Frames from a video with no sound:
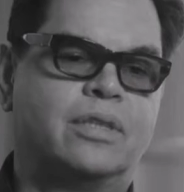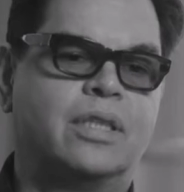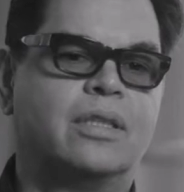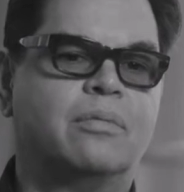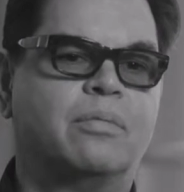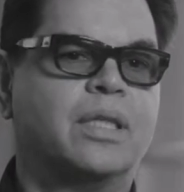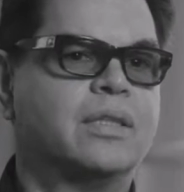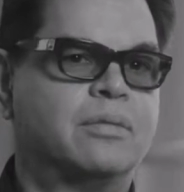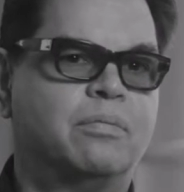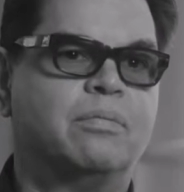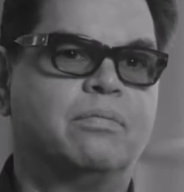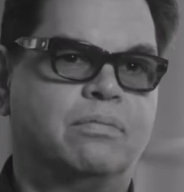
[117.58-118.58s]
say, the
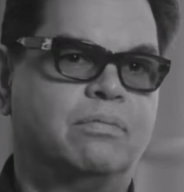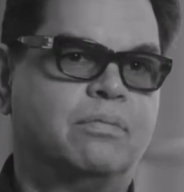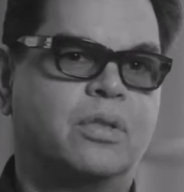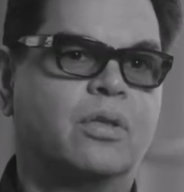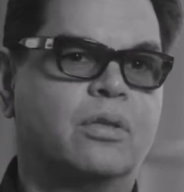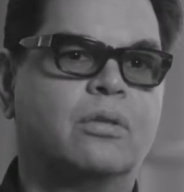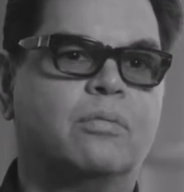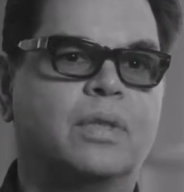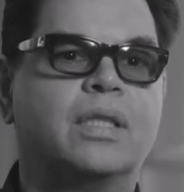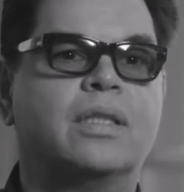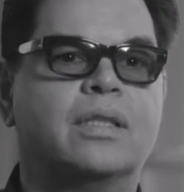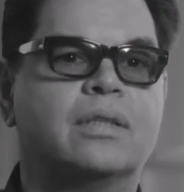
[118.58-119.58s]
best condo
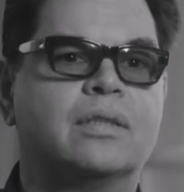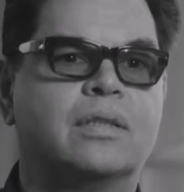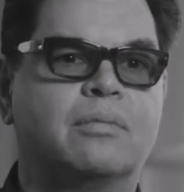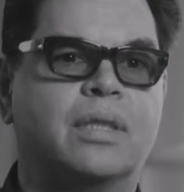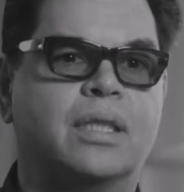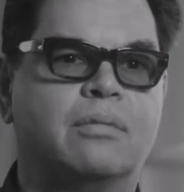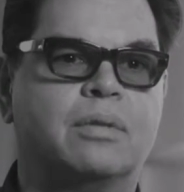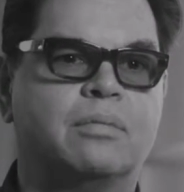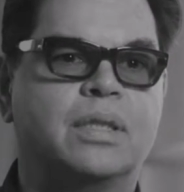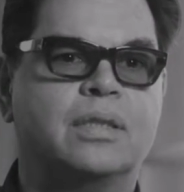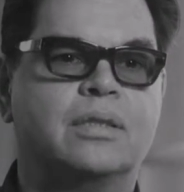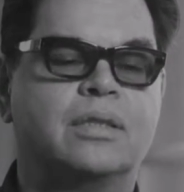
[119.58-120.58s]
buildings in Miami
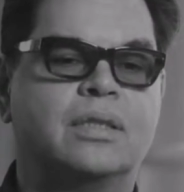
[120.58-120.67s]
Beach.